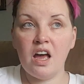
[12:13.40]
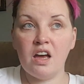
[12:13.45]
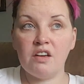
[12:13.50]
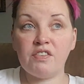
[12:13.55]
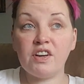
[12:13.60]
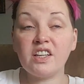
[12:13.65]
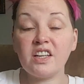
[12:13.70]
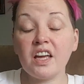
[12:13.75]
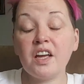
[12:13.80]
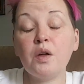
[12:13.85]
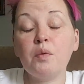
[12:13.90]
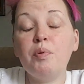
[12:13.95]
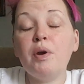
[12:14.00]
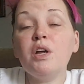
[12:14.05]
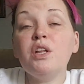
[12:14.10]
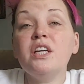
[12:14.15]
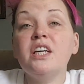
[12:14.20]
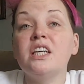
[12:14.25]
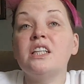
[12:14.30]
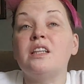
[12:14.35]
In fact, I could
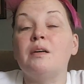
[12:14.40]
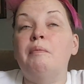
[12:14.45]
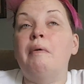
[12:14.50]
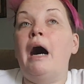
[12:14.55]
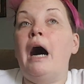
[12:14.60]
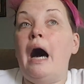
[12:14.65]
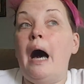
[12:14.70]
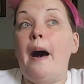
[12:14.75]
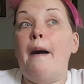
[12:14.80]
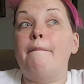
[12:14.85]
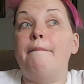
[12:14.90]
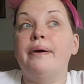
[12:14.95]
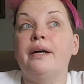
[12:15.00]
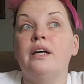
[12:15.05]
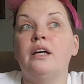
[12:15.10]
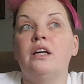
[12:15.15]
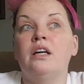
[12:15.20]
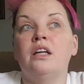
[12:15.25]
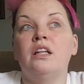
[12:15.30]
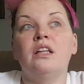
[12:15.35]
barely get them up,
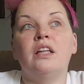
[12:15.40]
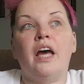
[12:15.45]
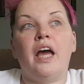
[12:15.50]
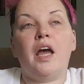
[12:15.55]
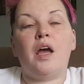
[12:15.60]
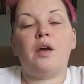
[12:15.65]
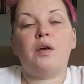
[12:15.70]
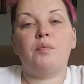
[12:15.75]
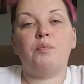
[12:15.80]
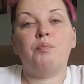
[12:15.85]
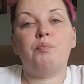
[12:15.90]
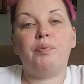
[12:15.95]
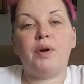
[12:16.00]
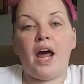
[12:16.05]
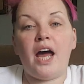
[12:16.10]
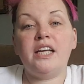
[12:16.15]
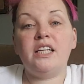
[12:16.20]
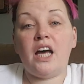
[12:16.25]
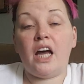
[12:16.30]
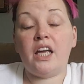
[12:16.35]
but
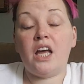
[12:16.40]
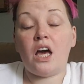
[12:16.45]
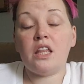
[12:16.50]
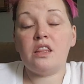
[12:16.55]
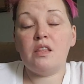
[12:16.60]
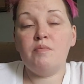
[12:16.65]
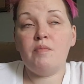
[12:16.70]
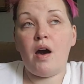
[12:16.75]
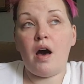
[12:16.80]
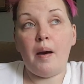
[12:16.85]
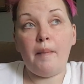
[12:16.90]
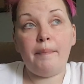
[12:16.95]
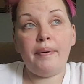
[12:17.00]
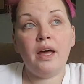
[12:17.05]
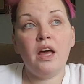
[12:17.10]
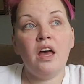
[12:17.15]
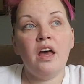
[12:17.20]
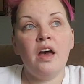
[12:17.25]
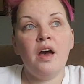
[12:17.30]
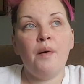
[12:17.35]
I got them up,
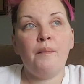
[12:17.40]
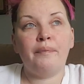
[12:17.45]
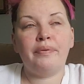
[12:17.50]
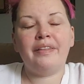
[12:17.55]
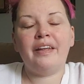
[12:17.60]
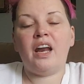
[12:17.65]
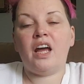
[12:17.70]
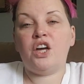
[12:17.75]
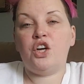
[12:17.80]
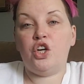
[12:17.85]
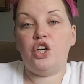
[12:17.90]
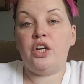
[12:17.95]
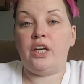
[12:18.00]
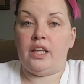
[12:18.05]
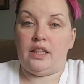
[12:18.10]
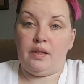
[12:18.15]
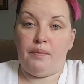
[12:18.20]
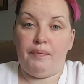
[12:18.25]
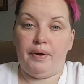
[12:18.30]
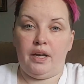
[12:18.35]
but then I couldn't
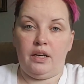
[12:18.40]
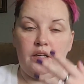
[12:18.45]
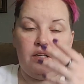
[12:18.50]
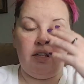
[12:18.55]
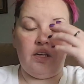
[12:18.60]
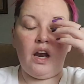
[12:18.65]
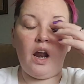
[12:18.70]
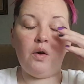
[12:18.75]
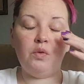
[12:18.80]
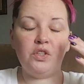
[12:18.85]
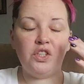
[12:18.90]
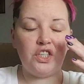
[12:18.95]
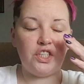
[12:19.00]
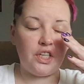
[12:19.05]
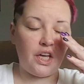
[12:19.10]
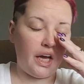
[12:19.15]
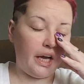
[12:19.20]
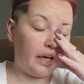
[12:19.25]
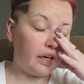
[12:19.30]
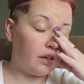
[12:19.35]
get them buttoned, and I was just
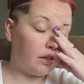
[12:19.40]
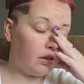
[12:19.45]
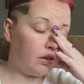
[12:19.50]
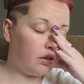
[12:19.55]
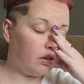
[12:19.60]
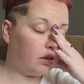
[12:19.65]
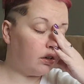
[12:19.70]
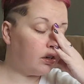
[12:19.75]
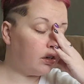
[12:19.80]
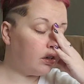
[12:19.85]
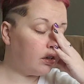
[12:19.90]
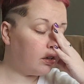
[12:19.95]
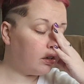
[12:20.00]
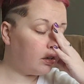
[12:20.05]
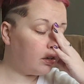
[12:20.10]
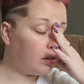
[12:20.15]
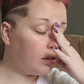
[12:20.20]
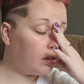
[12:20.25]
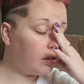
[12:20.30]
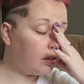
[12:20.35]
like,
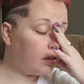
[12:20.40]
oh.